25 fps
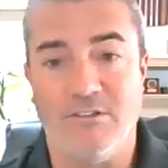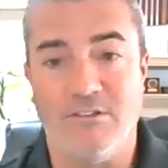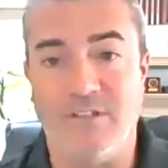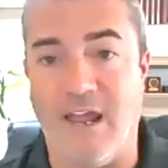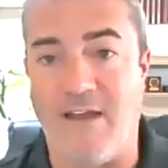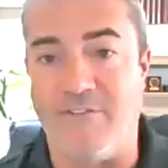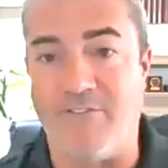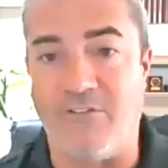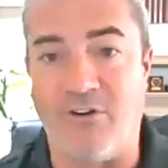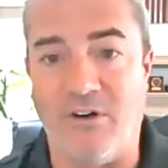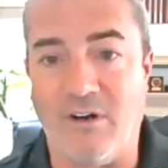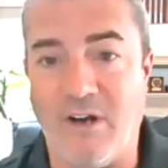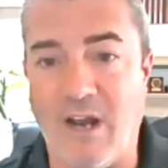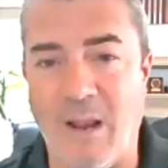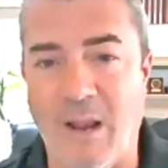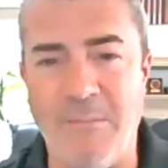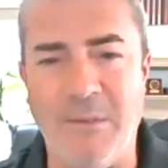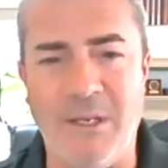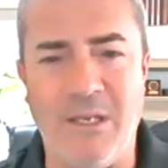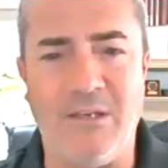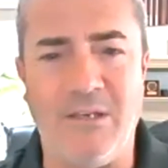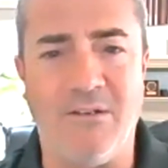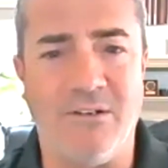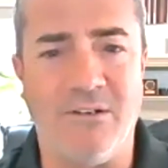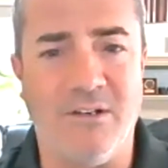never. I
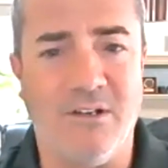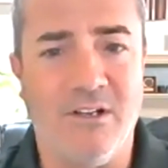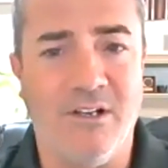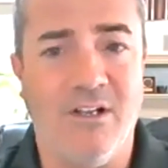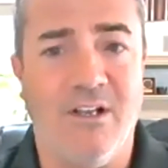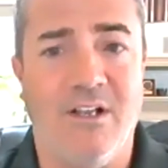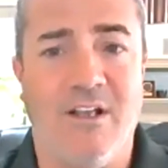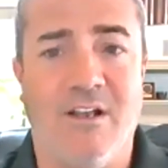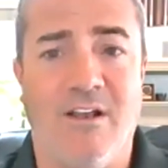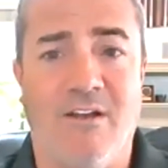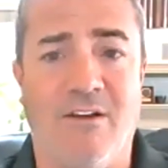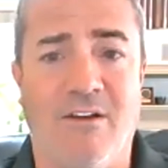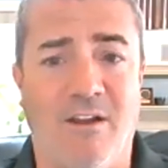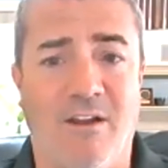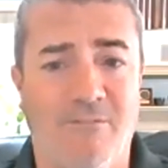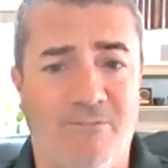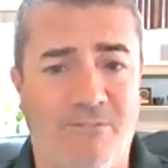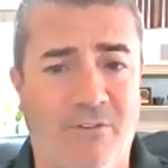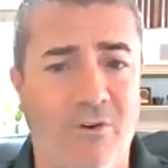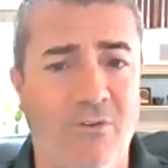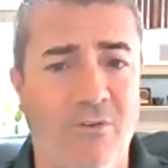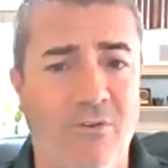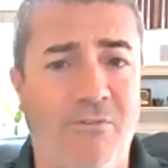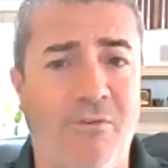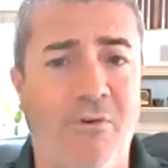mean,
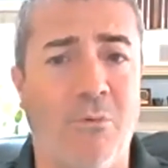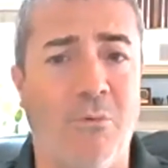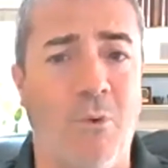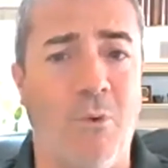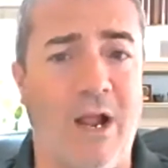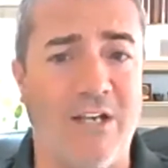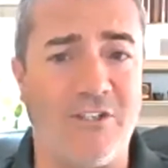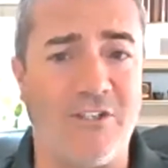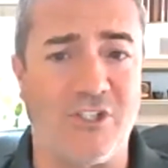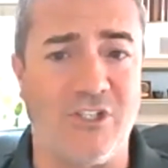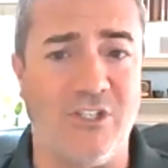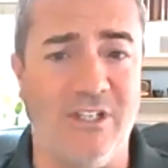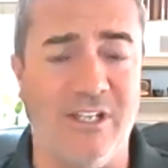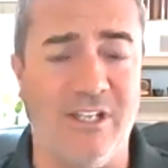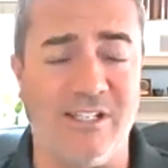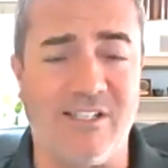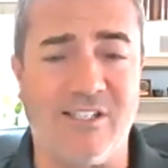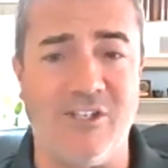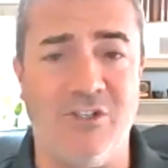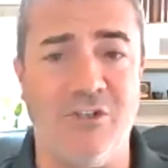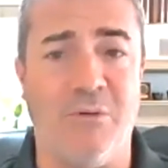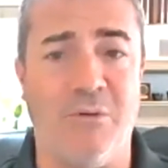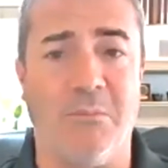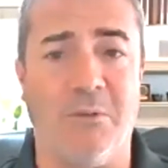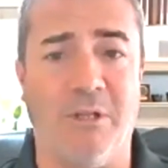if you're watching this
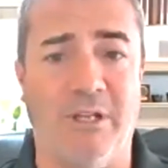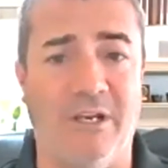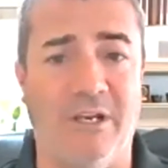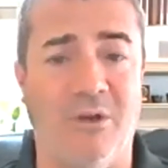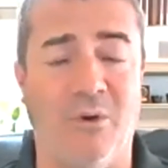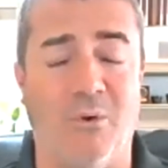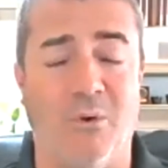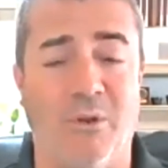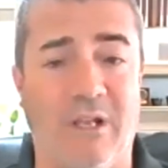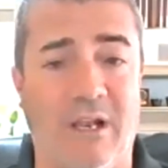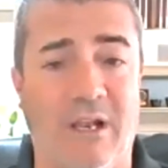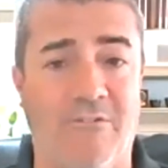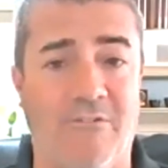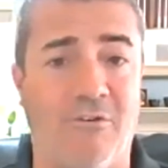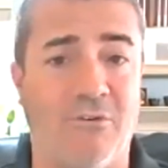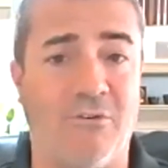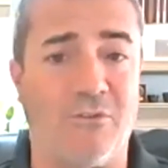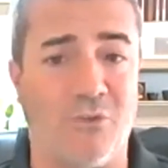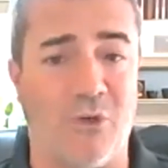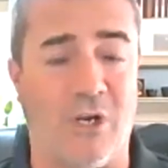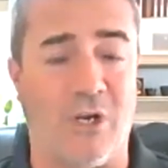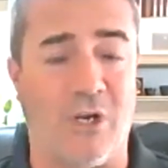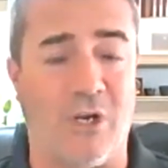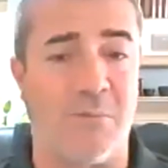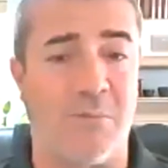and you're a millennial or whatever,
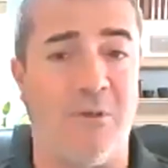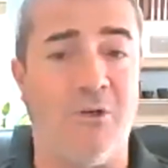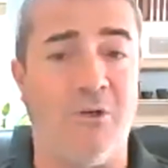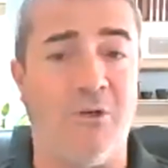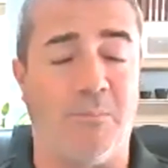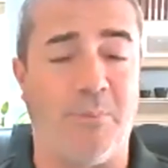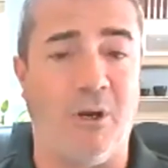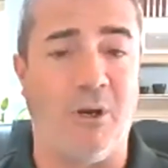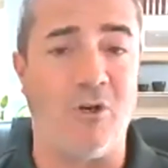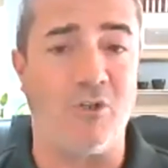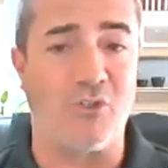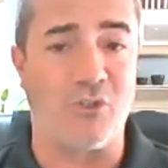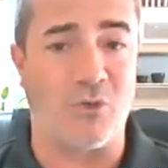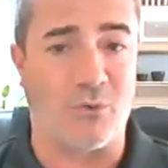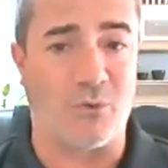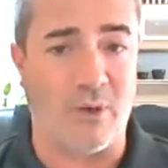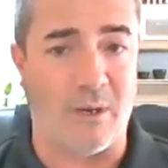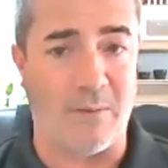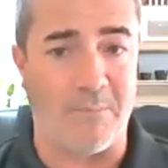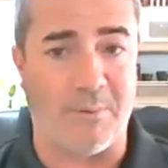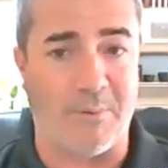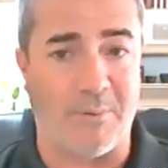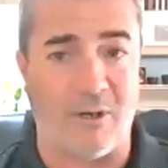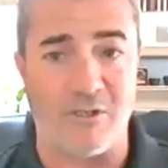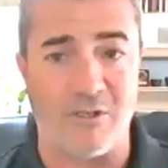trust me, your parents or
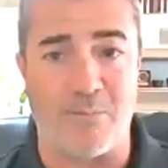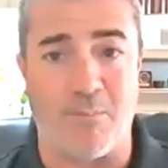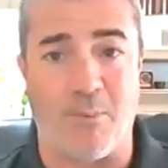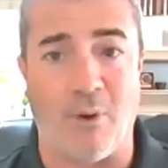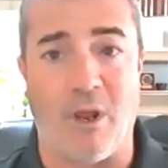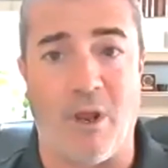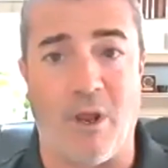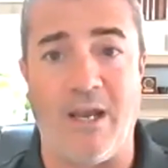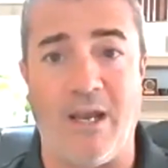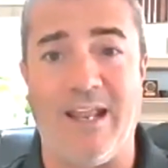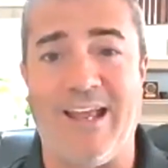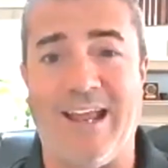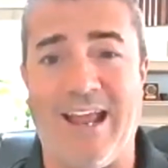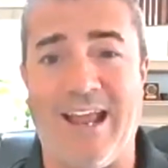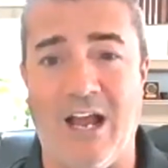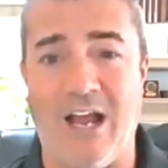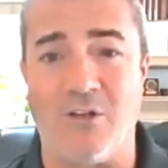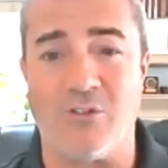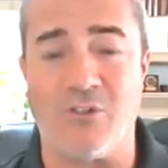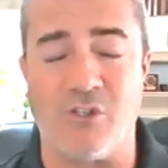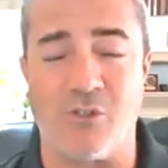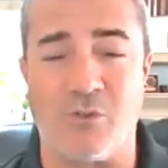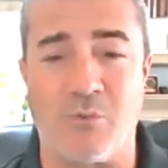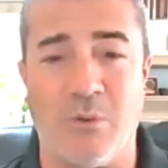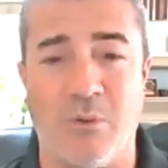grandparents bought
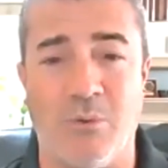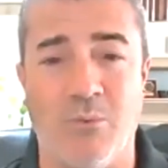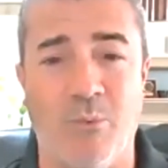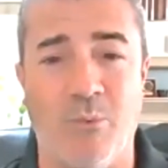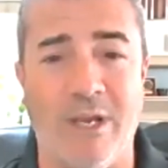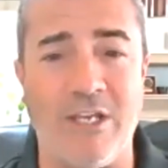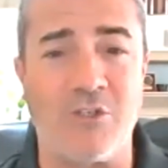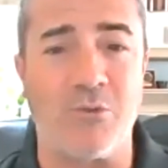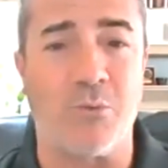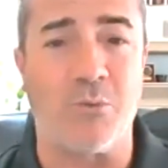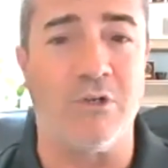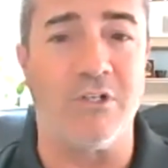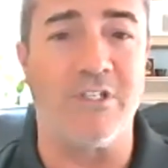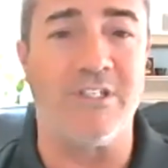houses when rates were